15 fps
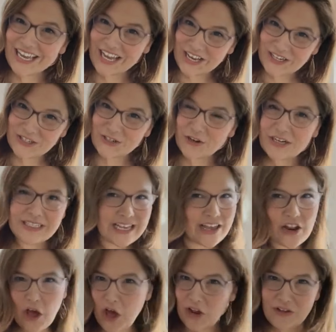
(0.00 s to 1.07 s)
insurance, and
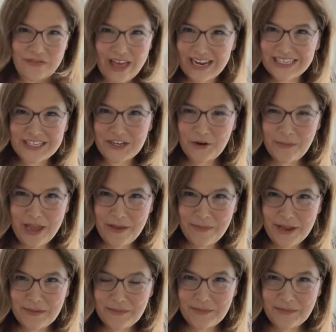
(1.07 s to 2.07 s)
all of that is in your payment.